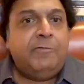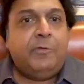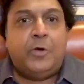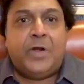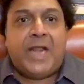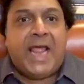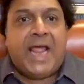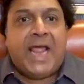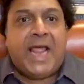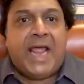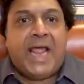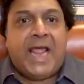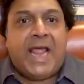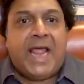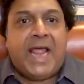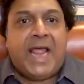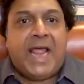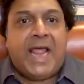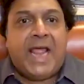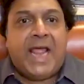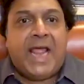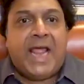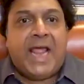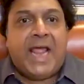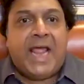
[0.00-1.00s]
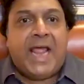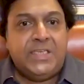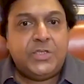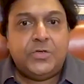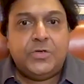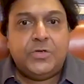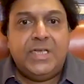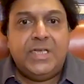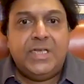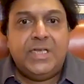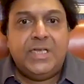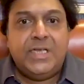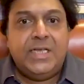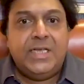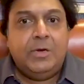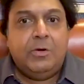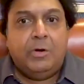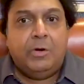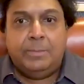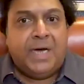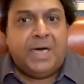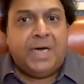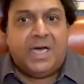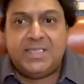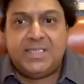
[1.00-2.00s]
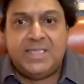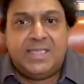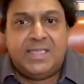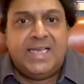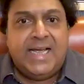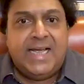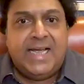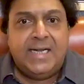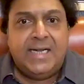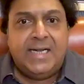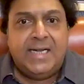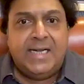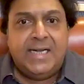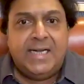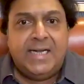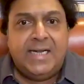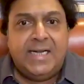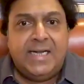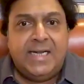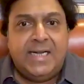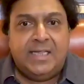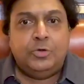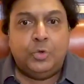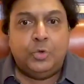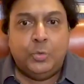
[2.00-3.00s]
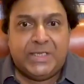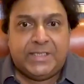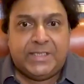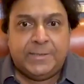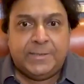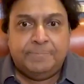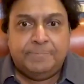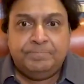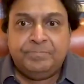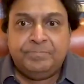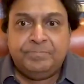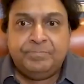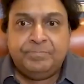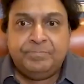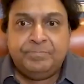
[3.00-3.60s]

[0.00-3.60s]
for acts of history or the past that they had nothing to do with.